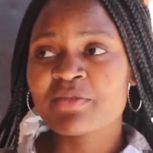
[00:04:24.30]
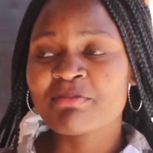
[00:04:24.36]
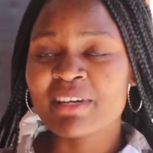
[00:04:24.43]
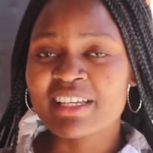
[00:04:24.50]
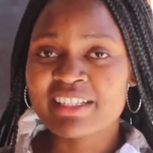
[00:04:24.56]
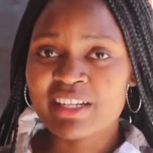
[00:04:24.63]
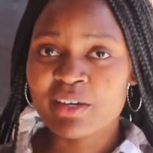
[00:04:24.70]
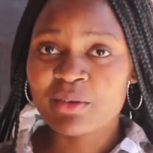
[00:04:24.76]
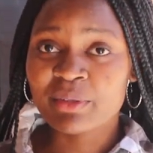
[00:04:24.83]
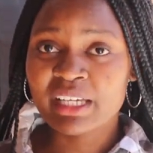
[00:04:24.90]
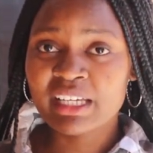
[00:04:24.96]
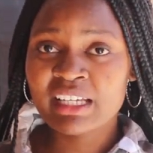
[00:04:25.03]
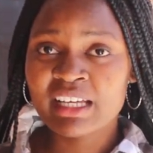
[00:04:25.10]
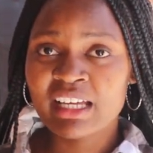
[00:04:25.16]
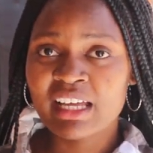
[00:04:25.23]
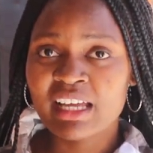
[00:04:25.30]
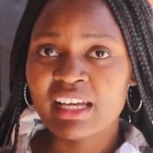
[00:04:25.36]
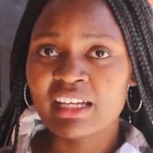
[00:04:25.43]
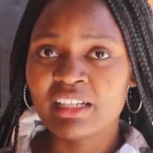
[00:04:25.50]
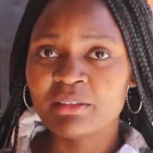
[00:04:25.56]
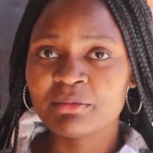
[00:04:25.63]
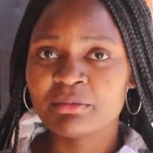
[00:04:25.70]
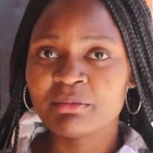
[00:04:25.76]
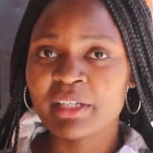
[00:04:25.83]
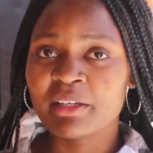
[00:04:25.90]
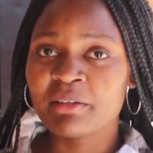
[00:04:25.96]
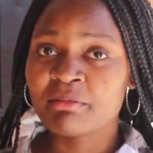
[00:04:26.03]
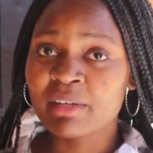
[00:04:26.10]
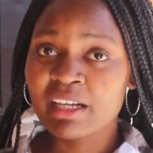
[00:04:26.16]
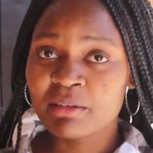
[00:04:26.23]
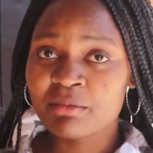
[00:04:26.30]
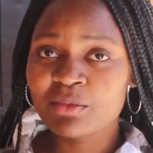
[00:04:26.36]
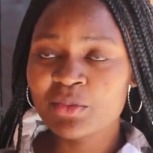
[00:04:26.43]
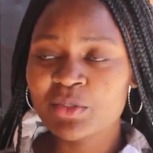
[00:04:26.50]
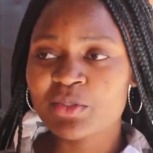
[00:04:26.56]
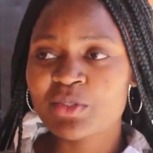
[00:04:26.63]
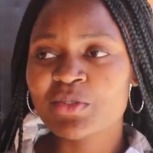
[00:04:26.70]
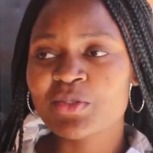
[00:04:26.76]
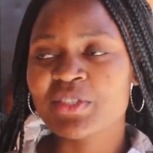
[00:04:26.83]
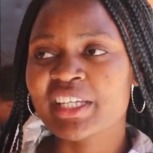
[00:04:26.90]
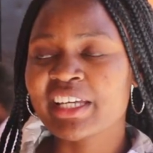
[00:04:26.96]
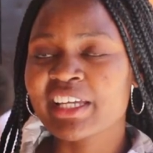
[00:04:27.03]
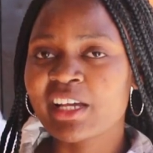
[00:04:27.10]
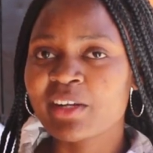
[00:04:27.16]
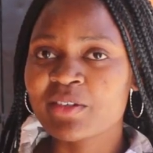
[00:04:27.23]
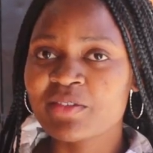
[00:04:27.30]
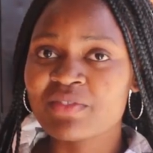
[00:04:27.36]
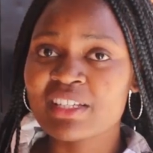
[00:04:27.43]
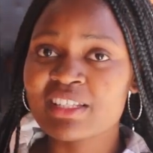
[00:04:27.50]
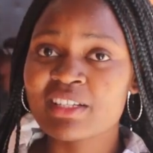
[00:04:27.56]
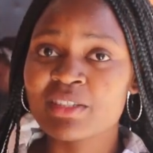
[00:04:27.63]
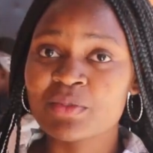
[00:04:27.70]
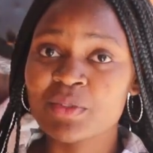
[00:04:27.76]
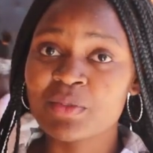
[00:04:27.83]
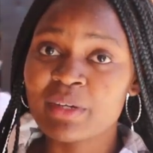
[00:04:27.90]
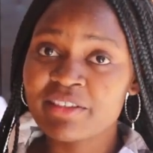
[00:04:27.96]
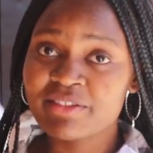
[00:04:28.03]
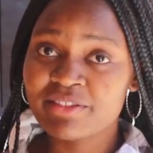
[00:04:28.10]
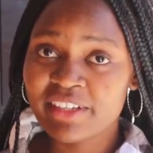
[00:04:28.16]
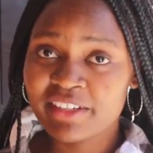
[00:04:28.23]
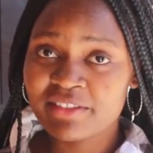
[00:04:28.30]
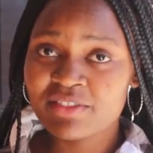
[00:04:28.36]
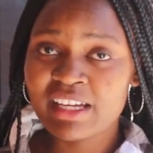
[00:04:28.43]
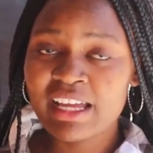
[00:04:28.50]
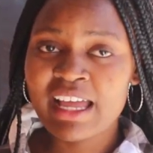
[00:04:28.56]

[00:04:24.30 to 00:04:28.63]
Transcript: passed away, and my mom used to take care of us and we were 5,